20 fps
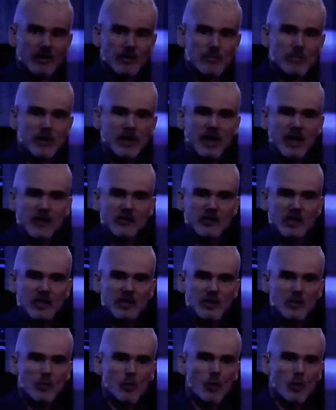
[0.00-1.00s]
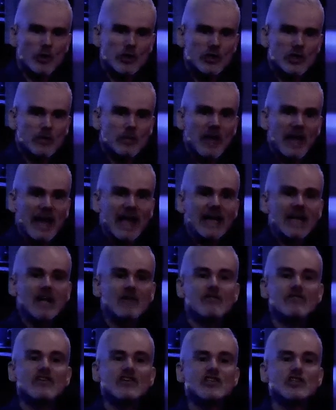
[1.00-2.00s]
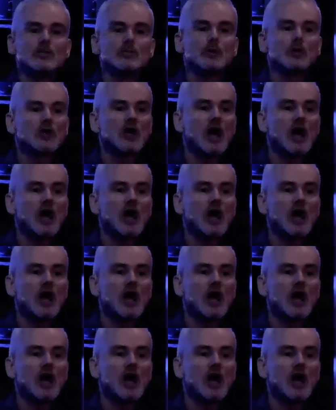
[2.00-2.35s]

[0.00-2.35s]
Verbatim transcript: because they didn't worship any visible